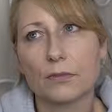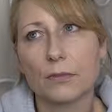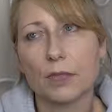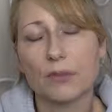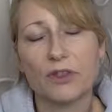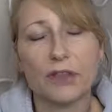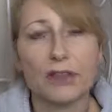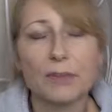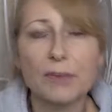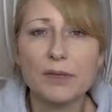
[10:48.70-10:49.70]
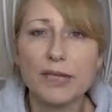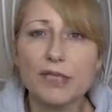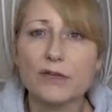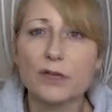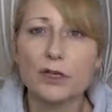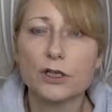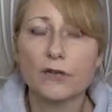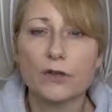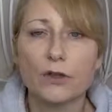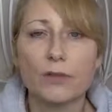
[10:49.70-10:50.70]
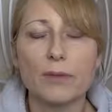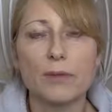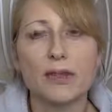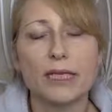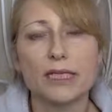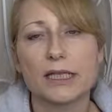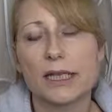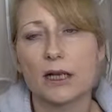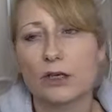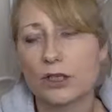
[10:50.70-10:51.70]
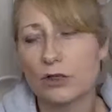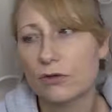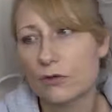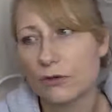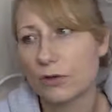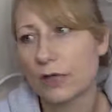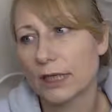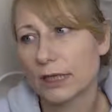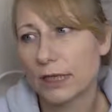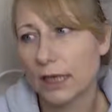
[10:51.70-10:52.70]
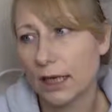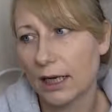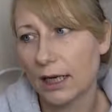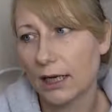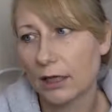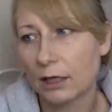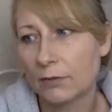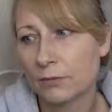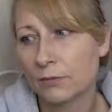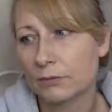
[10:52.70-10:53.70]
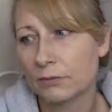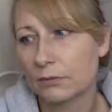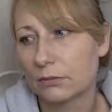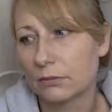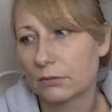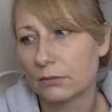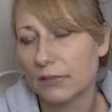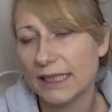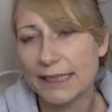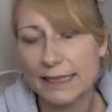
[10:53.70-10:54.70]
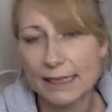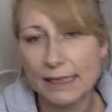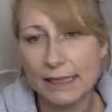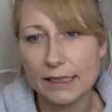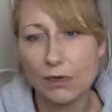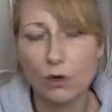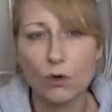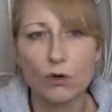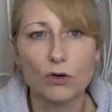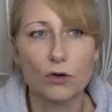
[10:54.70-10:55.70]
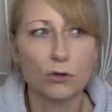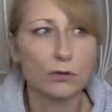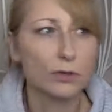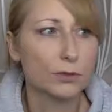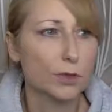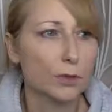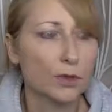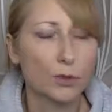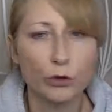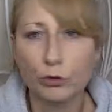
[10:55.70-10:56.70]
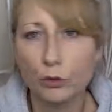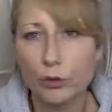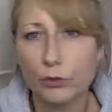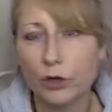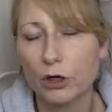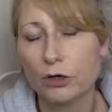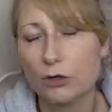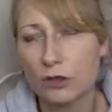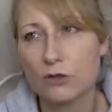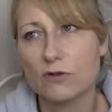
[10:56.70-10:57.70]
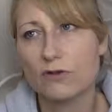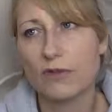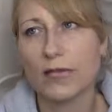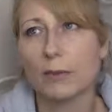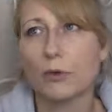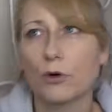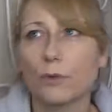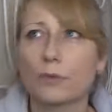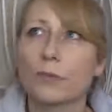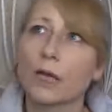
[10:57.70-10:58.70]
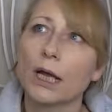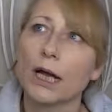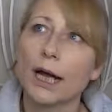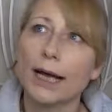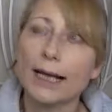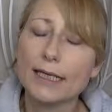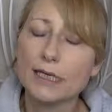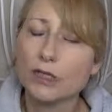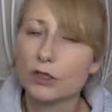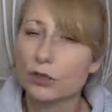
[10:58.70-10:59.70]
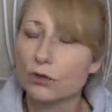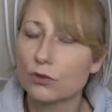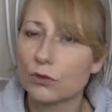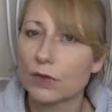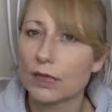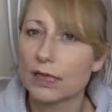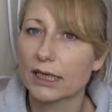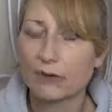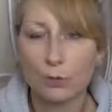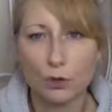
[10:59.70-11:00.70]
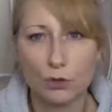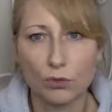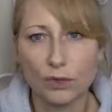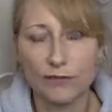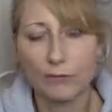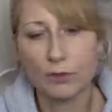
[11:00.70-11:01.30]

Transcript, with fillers: you, there, there may be things you've heard of, or there may be things you think are too um, easy or a bit woo woo, not your sort of thing, but I'd ask you to give them a go, give them a